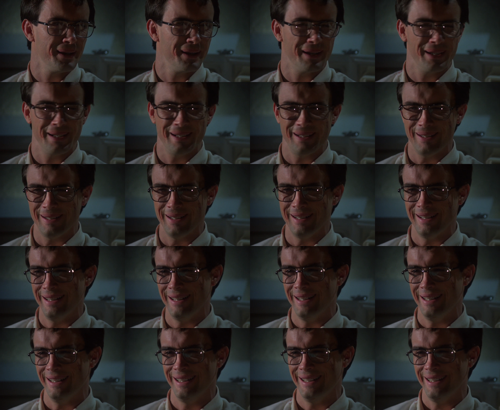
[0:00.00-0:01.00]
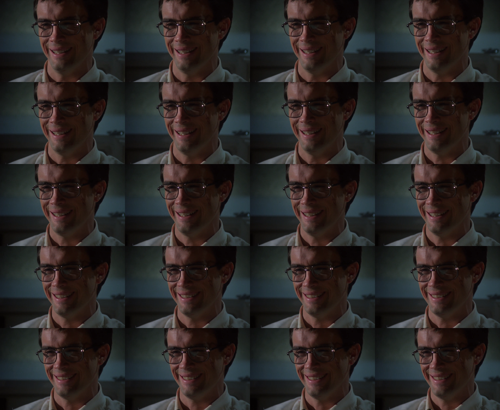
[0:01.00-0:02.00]

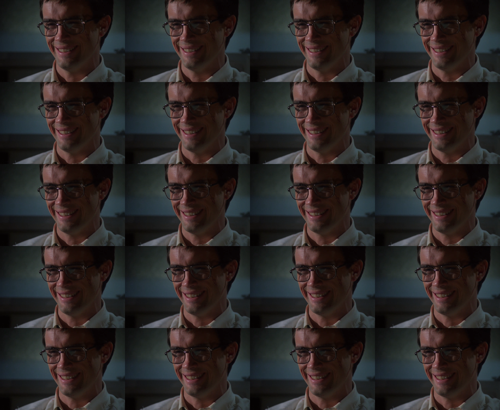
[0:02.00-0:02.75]
Nothing is said.